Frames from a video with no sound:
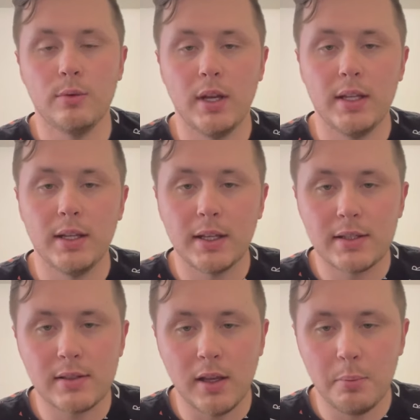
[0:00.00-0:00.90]
right,
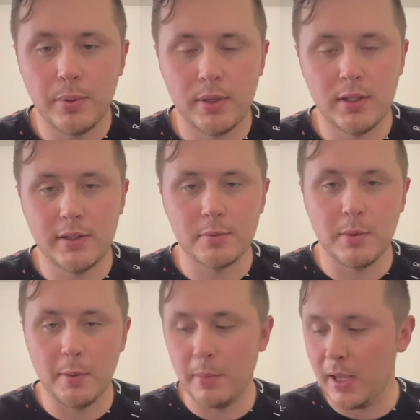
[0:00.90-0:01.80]
next up, these are
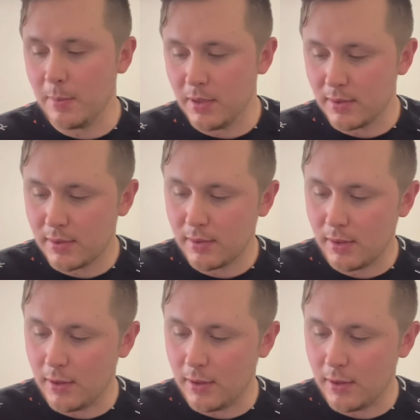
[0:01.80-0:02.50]
my babies.